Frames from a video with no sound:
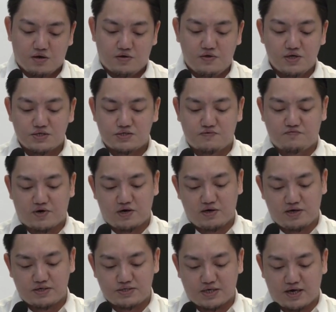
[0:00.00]
This
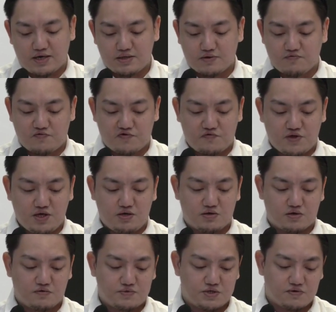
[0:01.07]
violates Item
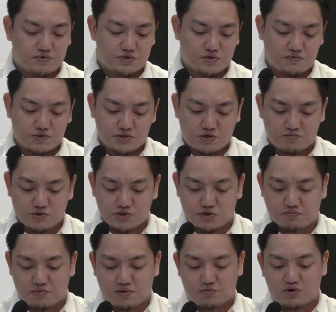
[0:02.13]
15 of Civil Service
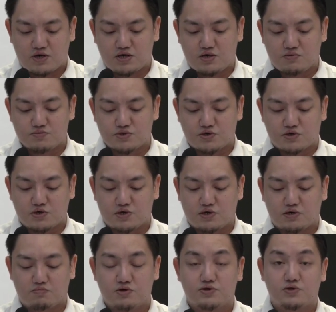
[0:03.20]
Commission Memorandum Circular
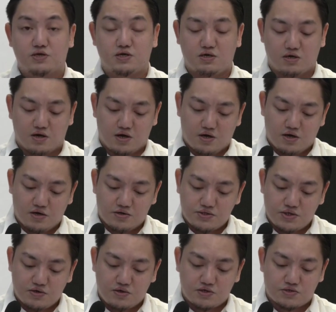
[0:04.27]
No. 3,
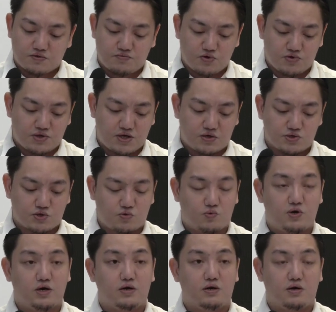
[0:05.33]
Series of 2001,
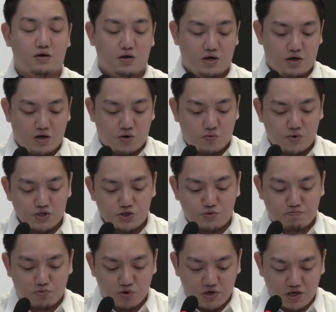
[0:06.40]

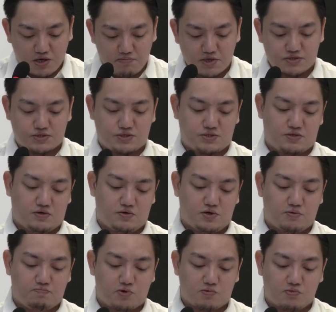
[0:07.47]
which prohibits
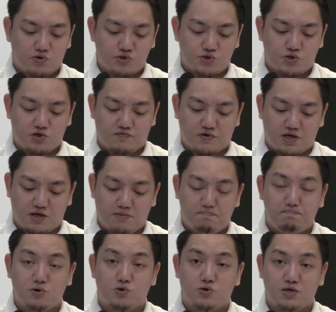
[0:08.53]
the promotion of an
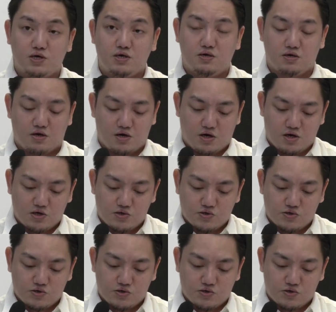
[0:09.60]
employee
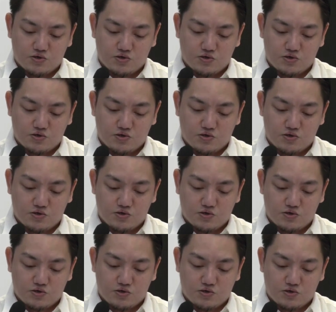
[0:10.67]
to a position
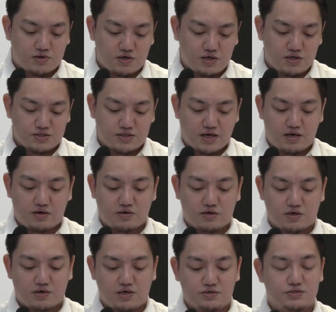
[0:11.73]
more than 3 salary
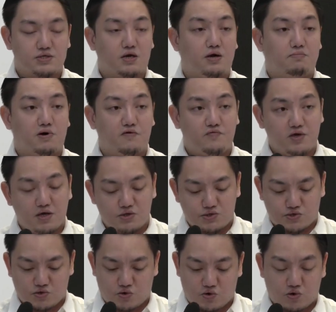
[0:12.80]
grades above
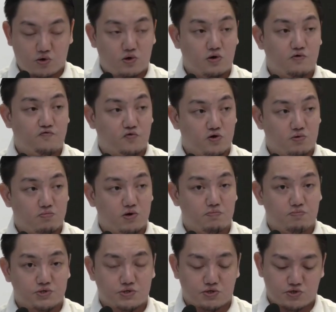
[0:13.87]
his or her former
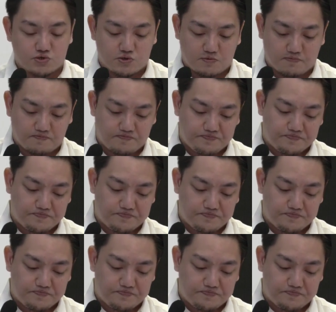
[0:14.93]
position.